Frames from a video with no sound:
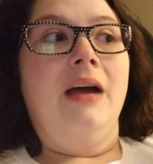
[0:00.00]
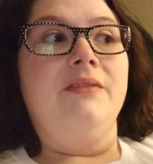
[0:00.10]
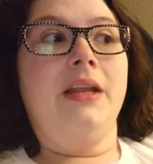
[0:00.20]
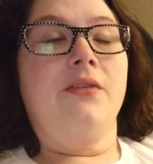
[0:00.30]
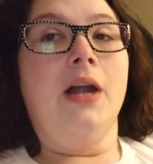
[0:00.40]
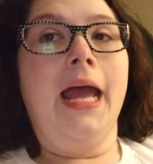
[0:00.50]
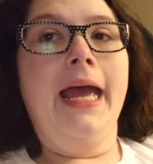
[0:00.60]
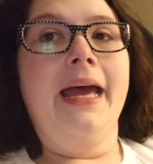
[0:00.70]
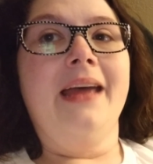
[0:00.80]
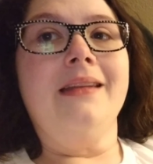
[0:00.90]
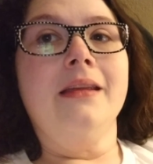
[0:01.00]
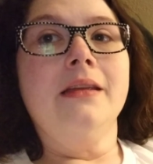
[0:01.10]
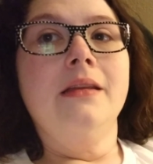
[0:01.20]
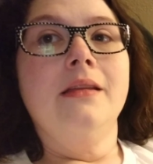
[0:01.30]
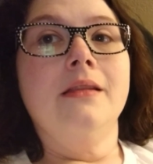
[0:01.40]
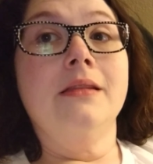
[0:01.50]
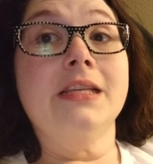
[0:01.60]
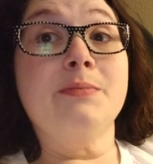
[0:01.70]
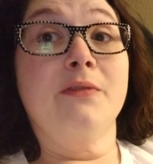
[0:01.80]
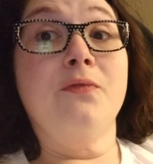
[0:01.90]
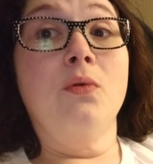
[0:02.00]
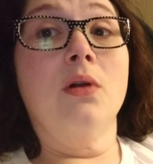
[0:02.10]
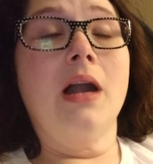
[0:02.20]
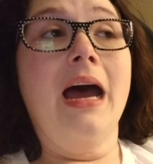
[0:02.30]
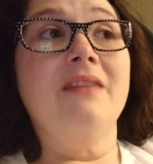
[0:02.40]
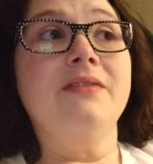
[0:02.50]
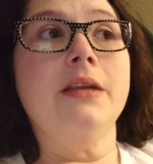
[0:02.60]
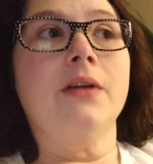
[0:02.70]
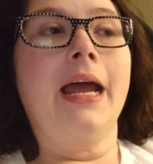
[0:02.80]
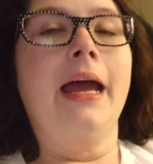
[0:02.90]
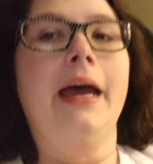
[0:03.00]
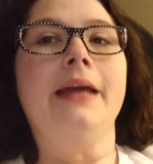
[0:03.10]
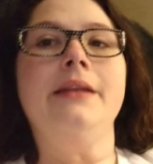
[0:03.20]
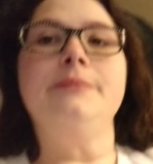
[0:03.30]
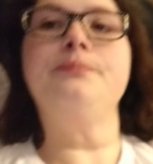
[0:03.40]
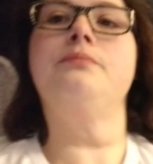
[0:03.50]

I've never had this before. I've never had